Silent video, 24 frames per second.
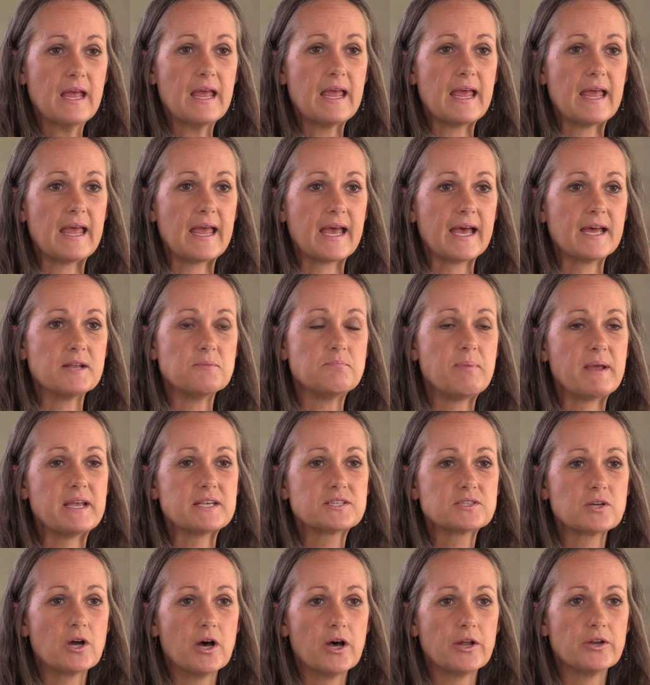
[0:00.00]
And
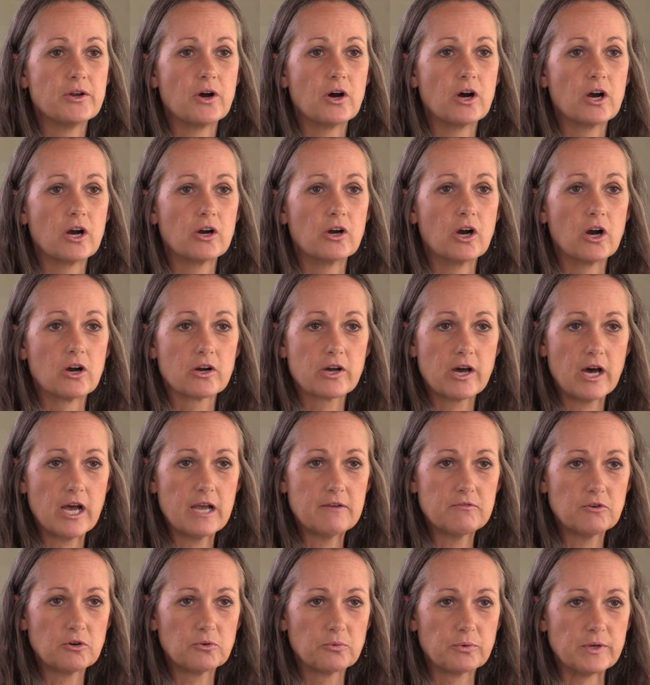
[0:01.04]
based on our
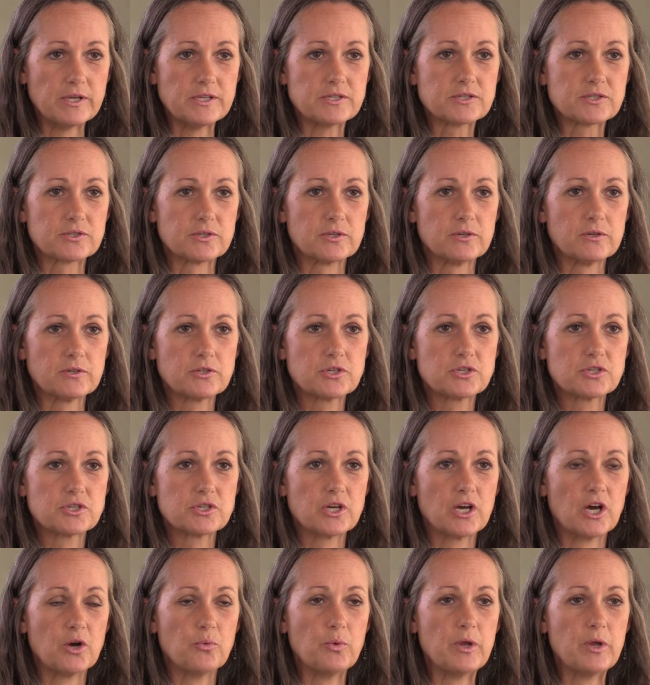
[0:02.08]
archival research,